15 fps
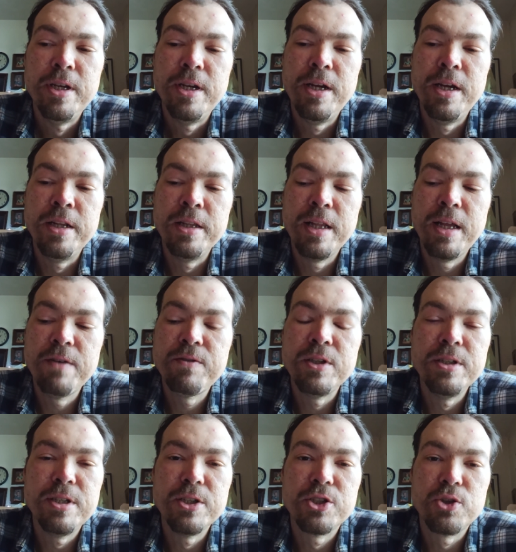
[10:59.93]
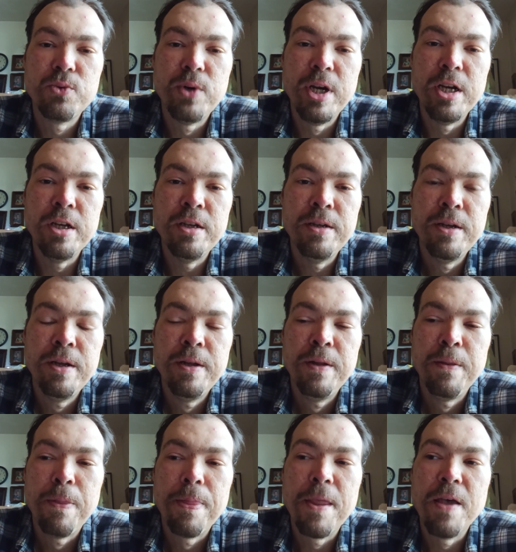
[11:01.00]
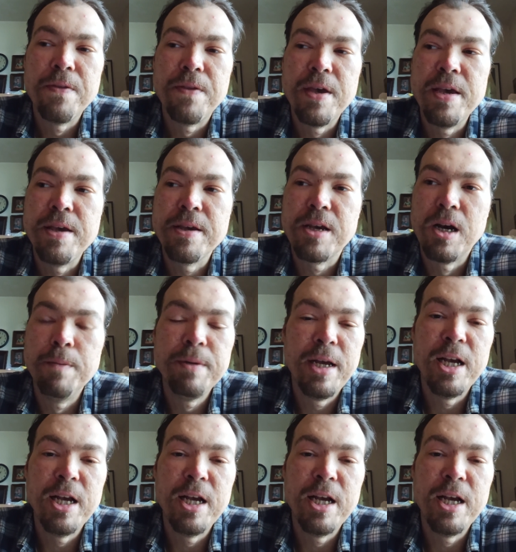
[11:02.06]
and left in disarray that they come to